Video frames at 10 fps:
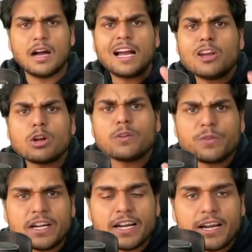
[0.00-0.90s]
A lot of
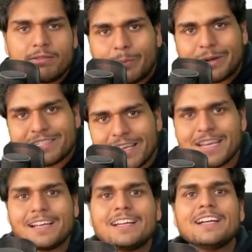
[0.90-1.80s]
front-end developers
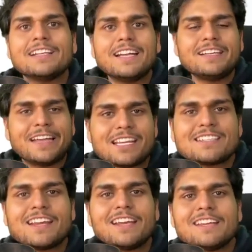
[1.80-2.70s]
think that
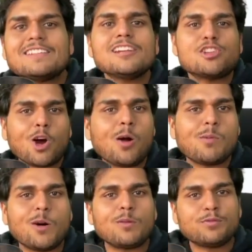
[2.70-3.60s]
testing is the job
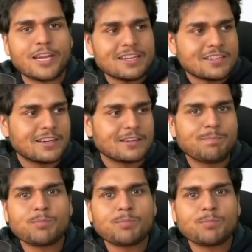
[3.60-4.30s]
of tester